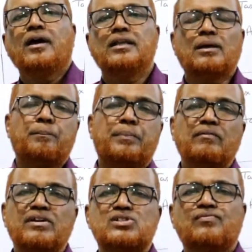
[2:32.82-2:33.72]
In the
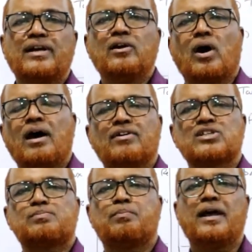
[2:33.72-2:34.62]
previous video, I have
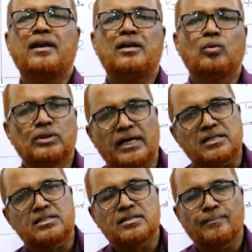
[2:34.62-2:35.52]
explained you
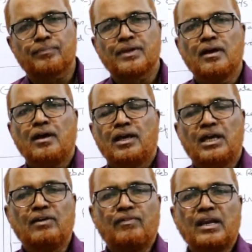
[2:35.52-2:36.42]
that
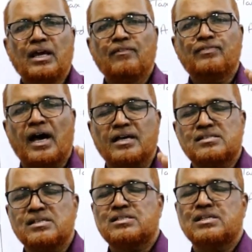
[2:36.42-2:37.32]
even if the
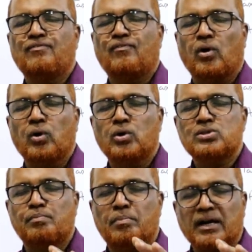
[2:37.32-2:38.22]
assessee
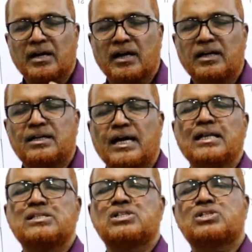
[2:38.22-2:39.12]
follows
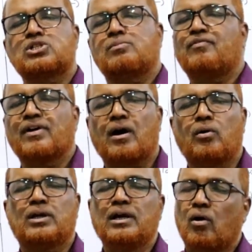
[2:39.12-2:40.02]
mercantile system of
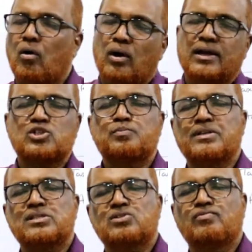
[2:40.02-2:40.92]
accounting, all
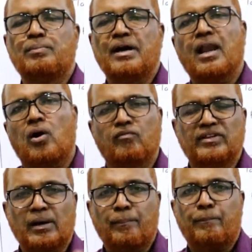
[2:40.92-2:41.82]
expenses will be allowed,
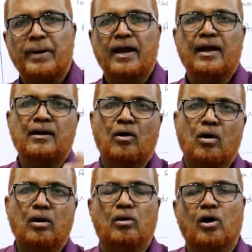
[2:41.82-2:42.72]
whether paid
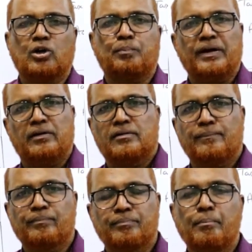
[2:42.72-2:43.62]
or not paid.
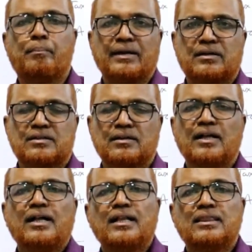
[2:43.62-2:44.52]
But
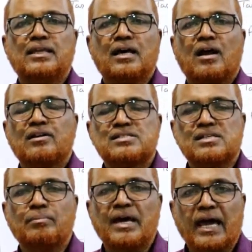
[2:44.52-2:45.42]
there are
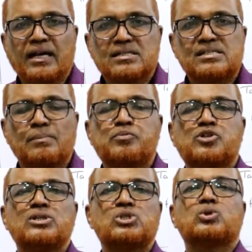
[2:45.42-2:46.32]
some
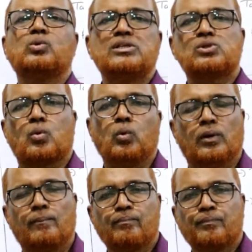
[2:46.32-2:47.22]
exceptions to this
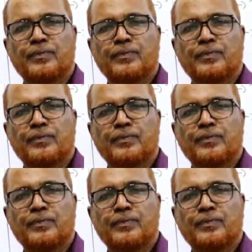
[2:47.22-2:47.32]
rule.